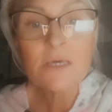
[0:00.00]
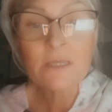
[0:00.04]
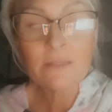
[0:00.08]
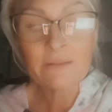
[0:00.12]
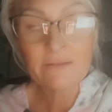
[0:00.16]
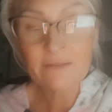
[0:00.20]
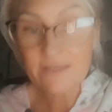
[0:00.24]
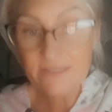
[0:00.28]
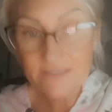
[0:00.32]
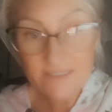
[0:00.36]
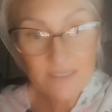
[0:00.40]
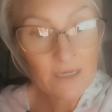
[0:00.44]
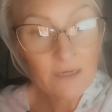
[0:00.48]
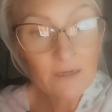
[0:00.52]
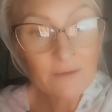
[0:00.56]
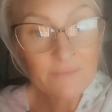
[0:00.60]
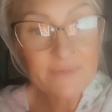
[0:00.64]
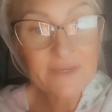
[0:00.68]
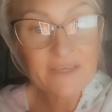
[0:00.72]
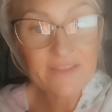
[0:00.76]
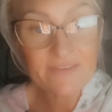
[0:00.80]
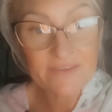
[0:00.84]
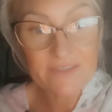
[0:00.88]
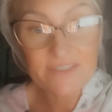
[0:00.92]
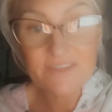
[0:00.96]
Let's help
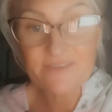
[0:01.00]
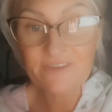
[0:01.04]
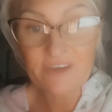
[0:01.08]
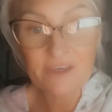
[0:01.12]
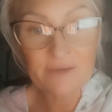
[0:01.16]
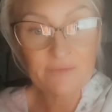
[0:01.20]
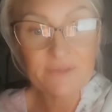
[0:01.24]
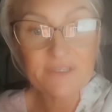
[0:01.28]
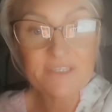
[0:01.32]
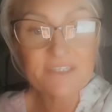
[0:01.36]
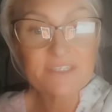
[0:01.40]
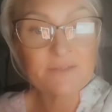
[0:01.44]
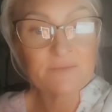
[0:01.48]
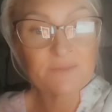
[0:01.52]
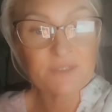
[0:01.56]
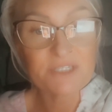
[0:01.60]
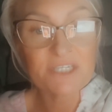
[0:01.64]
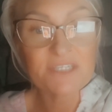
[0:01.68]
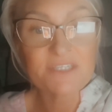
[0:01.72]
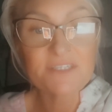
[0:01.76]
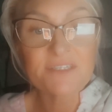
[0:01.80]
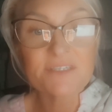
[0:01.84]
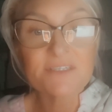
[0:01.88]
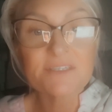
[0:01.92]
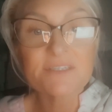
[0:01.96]
get this family some
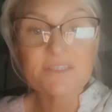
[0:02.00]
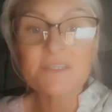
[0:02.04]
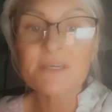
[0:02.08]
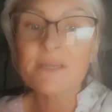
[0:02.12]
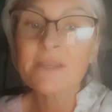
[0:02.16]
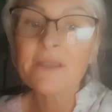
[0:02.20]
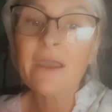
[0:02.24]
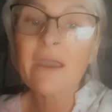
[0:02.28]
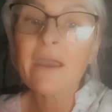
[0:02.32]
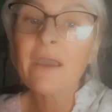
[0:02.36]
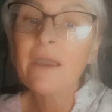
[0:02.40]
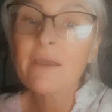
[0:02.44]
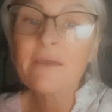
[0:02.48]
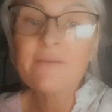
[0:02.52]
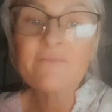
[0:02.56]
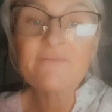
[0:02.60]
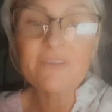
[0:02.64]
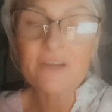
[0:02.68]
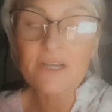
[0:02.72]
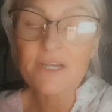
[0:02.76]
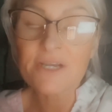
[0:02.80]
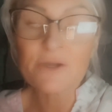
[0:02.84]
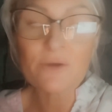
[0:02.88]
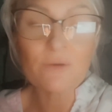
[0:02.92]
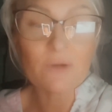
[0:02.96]
justice. And I am
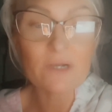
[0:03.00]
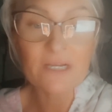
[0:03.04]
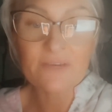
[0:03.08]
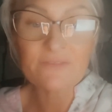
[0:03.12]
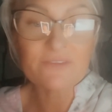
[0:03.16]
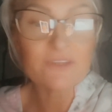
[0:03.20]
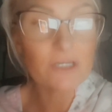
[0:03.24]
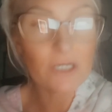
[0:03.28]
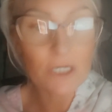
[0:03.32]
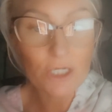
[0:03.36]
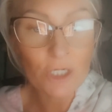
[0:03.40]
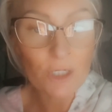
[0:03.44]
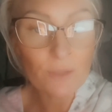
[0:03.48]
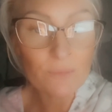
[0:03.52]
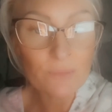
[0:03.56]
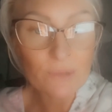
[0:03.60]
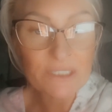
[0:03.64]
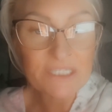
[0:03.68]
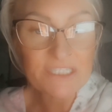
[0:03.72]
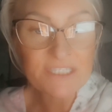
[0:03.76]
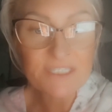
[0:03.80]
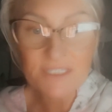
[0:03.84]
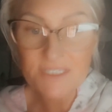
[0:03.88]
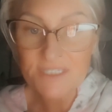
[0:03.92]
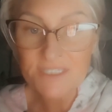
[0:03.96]
very aware of the good old boy
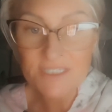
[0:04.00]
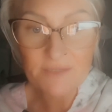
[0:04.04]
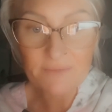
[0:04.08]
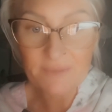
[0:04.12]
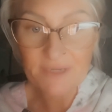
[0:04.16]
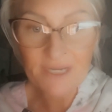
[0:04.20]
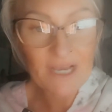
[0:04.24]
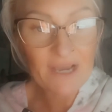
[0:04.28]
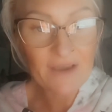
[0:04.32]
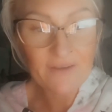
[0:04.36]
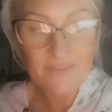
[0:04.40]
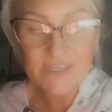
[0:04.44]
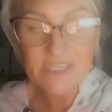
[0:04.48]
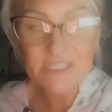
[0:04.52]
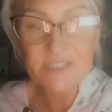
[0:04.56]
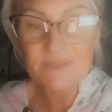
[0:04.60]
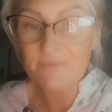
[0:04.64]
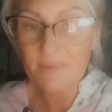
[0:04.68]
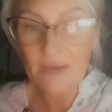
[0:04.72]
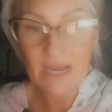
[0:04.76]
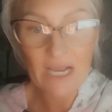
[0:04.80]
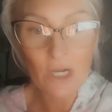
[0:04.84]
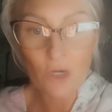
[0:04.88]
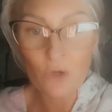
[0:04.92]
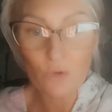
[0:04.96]
system and how these
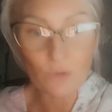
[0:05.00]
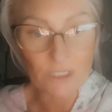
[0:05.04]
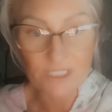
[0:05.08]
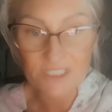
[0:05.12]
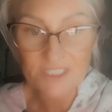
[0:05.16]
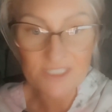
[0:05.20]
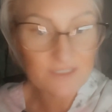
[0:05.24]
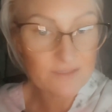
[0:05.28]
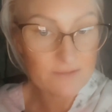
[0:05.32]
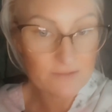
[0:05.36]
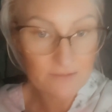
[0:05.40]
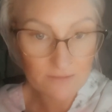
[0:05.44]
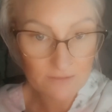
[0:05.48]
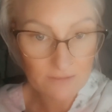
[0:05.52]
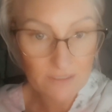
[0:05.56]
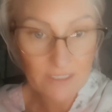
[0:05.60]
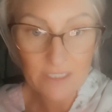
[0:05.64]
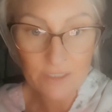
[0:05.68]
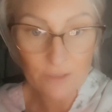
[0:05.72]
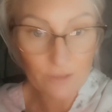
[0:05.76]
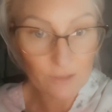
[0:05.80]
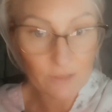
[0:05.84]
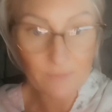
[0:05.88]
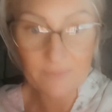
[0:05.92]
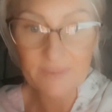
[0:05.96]
backwards
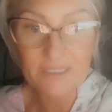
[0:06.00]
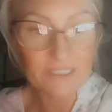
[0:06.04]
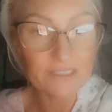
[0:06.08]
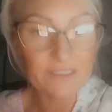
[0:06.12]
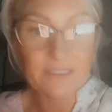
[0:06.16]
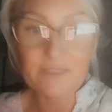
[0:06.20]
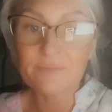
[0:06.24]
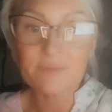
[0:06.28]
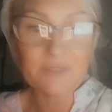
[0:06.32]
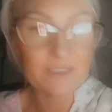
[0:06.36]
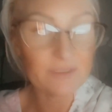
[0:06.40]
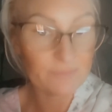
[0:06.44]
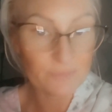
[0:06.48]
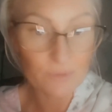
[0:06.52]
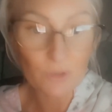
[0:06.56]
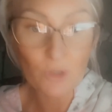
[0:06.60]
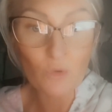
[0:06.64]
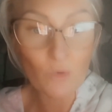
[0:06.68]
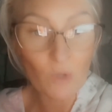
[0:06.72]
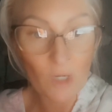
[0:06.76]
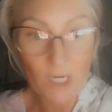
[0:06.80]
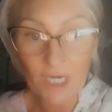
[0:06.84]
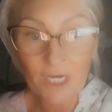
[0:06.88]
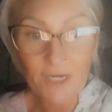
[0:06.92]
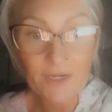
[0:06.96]
hillbilly people
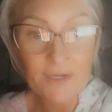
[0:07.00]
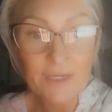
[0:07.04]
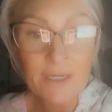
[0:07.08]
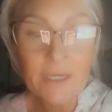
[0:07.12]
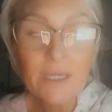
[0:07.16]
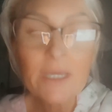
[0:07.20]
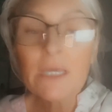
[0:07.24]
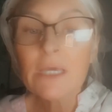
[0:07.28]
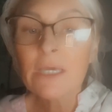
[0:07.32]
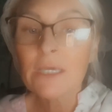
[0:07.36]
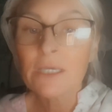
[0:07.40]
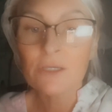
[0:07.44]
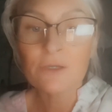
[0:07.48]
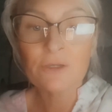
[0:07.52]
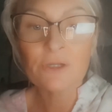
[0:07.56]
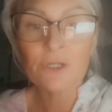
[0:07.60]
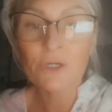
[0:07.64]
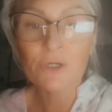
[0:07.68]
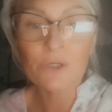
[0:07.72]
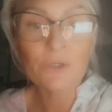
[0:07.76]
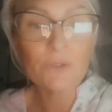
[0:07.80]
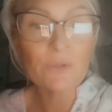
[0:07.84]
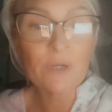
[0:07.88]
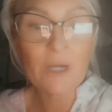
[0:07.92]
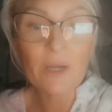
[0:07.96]
work. You
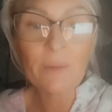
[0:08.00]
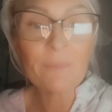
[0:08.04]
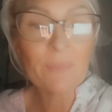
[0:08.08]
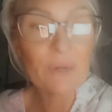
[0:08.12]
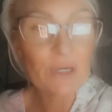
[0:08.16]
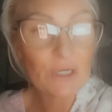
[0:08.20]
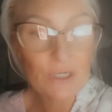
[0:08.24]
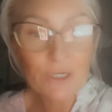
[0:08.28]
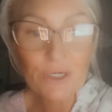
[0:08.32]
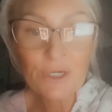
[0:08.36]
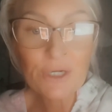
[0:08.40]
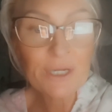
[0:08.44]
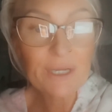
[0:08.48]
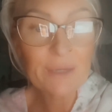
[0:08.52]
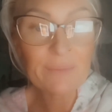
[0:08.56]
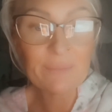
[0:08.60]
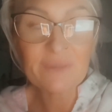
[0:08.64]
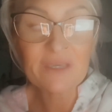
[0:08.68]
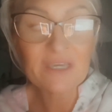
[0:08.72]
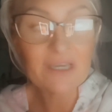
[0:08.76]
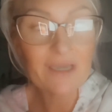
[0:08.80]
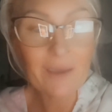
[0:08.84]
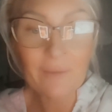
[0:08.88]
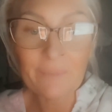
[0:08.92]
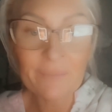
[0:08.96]
know, a murder can
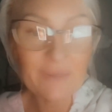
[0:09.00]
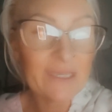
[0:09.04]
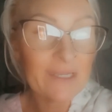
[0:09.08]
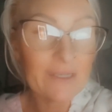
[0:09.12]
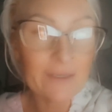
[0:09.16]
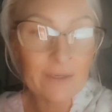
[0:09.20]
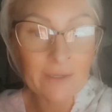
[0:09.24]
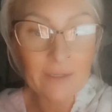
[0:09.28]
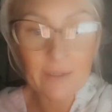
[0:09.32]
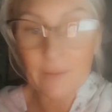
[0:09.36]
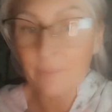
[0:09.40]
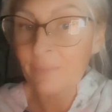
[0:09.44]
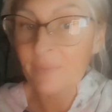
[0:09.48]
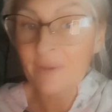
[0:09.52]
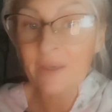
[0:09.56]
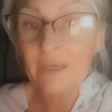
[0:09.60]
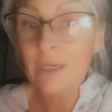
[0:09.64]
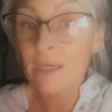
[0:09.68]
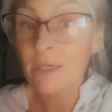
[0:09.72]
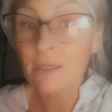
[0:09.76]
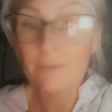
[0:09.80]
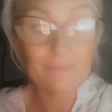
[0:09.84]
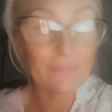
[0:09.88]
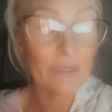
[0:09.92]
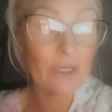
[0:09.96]
be committed and
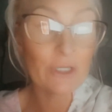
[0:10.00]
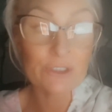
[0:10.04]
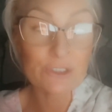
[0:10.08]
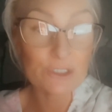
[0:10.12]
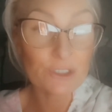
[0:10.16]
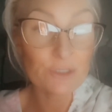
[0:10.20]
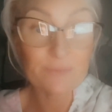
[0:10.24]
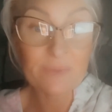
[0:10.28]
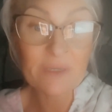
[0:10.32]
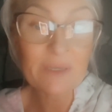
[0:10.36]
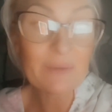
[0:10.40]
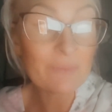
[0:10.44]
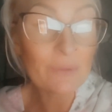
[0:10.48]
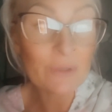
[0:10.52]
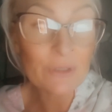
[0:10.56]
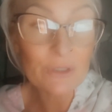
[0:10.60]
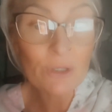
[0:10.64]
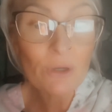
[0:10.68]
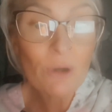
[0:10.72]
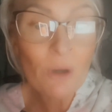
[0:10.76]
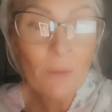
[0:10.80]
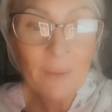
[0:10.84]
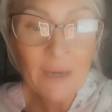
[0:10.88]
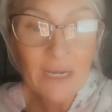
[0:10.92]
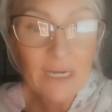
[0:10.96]
100 people
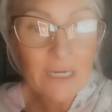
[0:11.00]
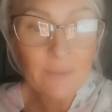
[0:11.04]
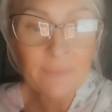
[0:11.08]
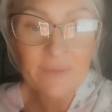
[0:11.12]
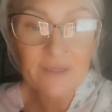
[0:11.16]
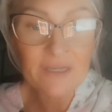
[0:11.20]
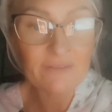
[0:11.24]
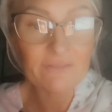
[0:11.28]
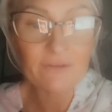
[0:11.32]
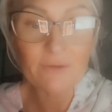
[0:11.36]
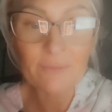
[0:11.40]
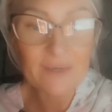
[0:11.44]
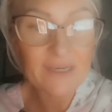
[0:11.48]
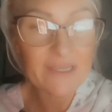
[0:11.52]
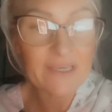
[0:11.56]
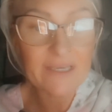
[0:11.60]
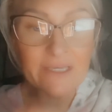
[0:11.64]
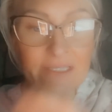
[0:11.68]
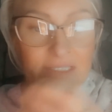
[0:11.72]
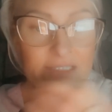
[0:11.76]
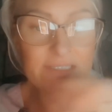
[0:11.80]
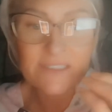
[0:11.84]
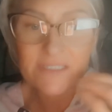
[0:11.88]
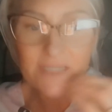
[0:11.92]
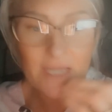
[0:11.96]
know about it, but everybody
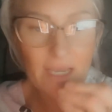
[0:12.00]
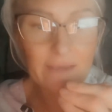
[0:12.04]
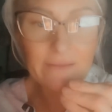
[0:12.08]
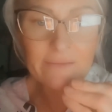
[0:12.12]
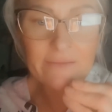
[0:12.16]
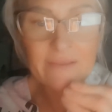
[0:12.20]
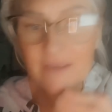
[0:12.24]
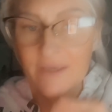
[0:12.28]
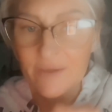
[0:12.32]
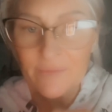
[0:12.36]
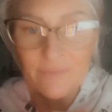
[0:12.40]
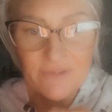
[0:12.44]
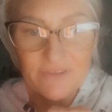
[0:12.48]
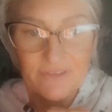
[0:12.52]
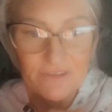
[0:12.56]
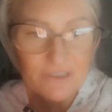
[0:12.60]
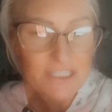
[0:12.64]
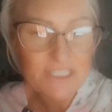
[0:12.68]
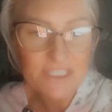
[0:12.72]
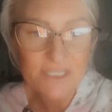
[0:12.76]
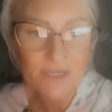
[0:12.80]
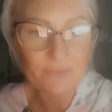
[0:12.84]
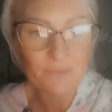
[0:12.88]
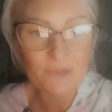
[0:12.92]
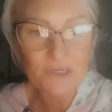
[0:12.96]
gets tight-lipped for
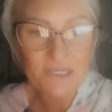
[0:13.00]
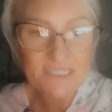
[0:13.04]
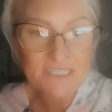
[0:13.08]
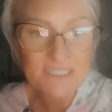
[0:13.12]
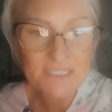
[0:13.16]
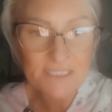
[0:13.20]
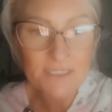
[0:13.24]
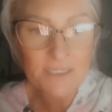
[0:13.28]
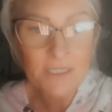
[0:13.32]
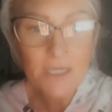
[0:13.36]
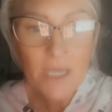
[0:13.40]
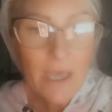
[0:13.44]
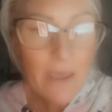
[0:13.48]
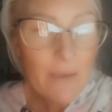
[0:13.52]
some reason.